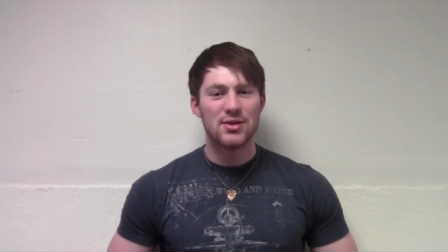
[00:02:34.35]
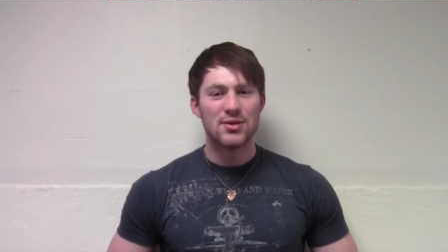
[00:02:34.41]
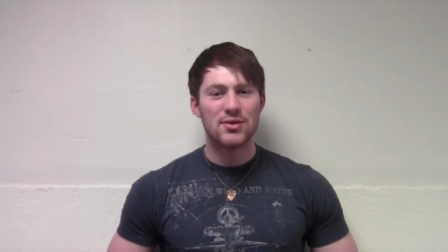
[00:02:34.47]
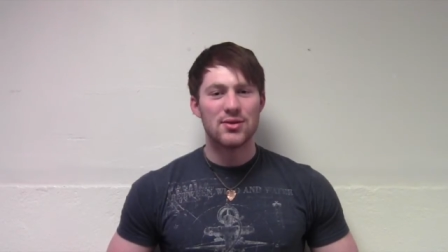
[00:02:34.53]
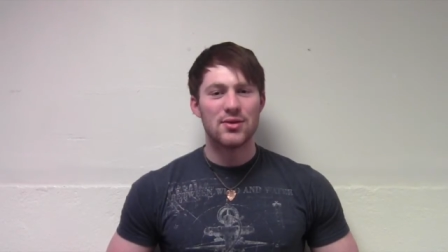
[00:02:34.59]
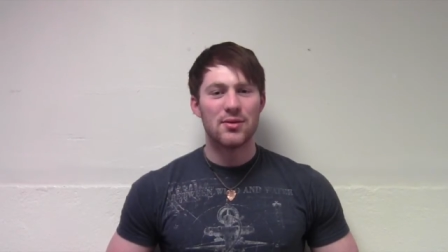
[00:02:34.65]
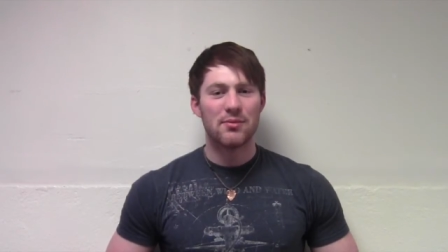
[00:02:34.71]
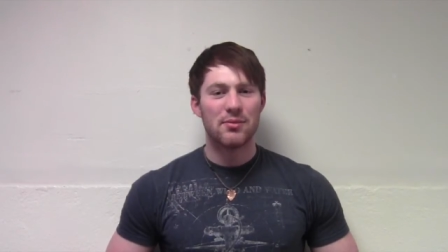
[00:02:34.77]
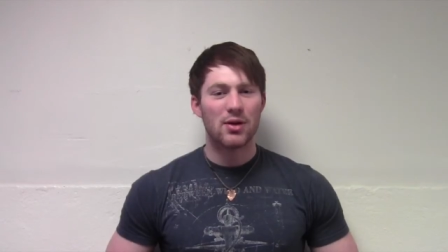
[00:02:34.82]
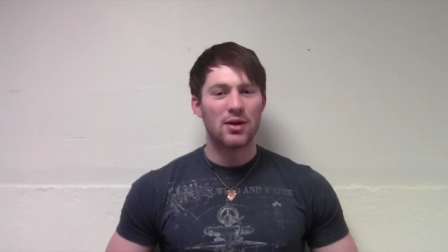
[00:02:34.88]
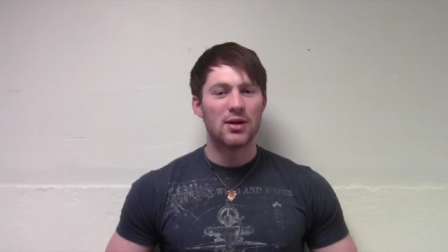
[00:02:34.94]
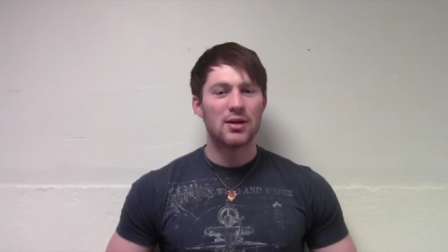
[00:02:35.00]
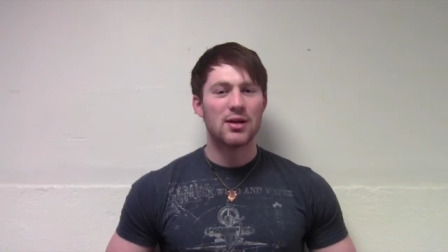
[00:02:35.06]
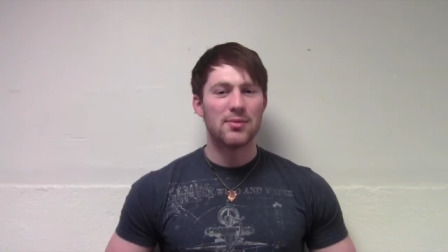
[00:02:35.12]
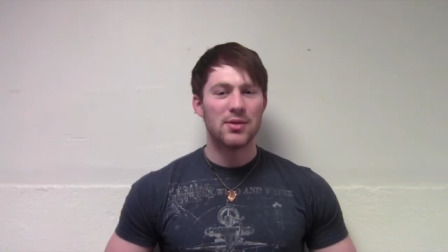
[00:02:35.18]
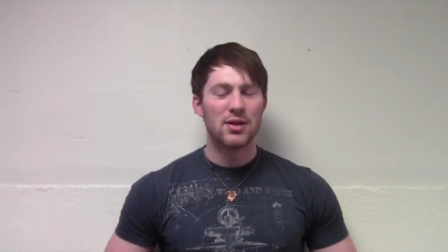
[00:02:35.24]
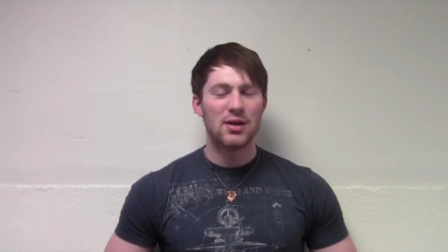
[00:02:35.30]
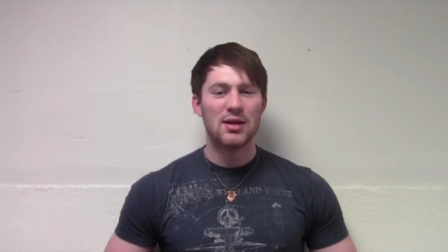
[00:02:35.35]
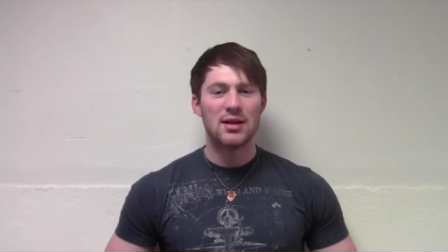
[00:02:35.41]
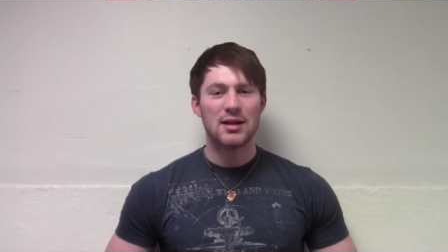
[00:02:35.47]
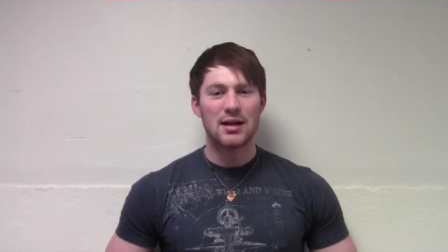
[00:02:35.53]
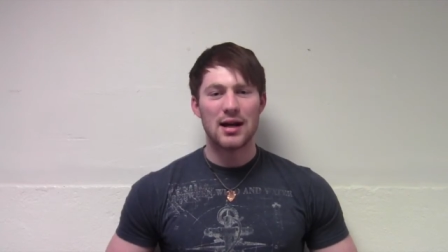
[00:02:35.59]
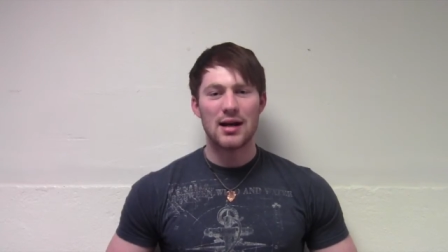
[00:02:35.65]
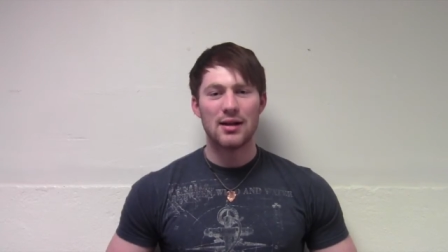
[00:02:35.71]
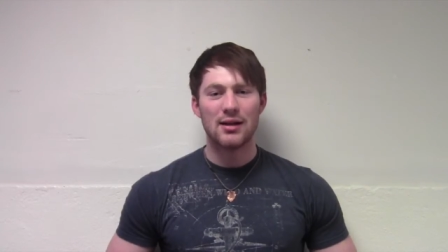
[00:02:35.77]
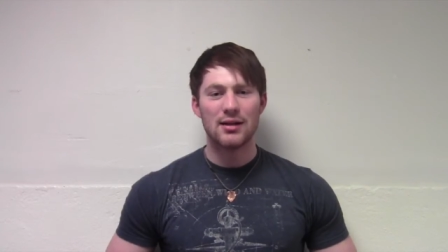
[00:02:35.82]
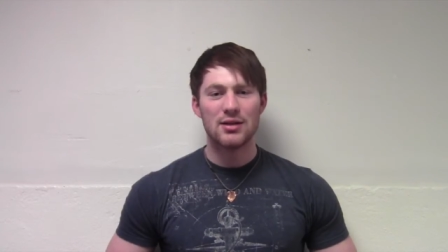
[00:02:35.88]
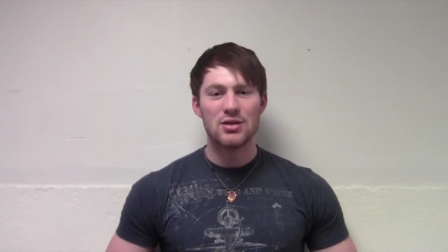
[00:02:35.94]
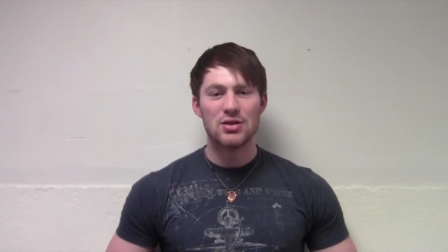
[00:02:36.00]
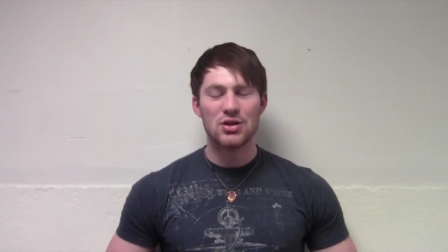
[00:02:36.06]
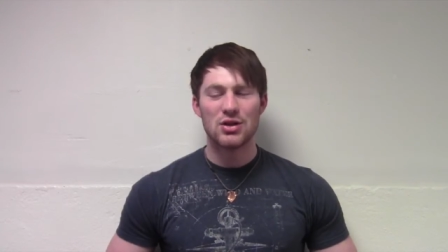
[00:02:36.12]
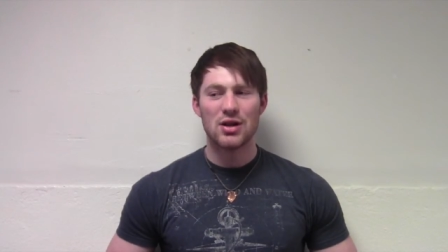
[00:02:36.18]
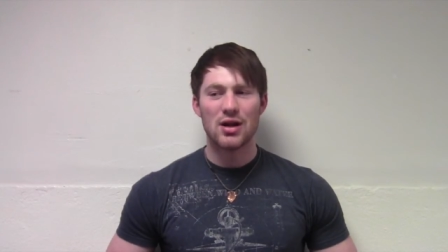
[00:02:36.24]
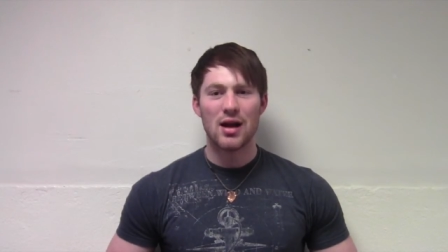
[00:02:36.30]
to Bergen Community
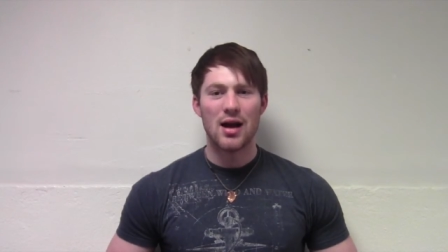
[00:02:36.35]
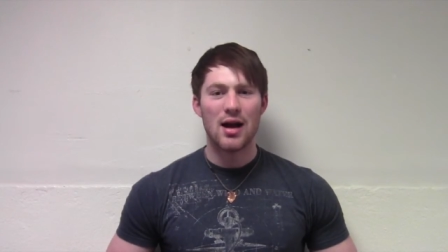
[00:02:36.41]
College.